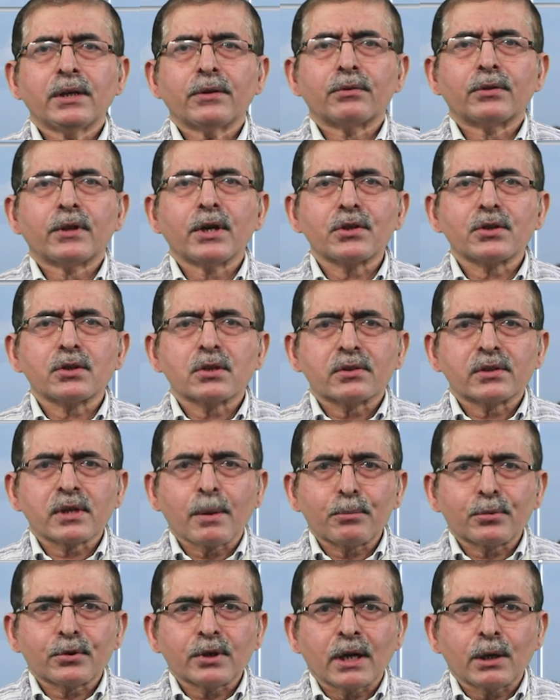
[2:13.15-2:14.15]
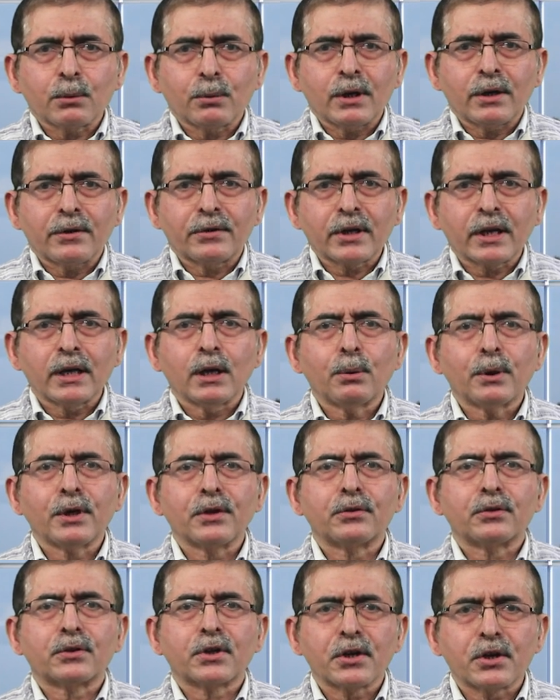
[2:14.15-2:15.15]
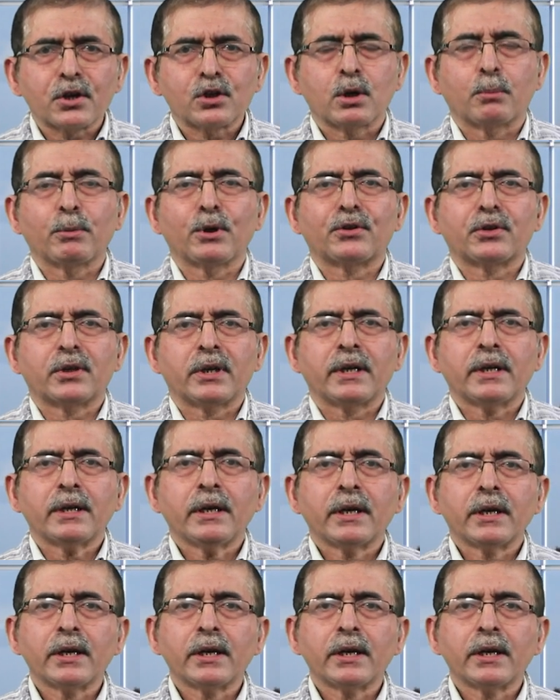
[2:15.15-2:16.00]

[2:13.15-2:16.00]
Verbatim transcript: This chapter will deal with 3D geometry.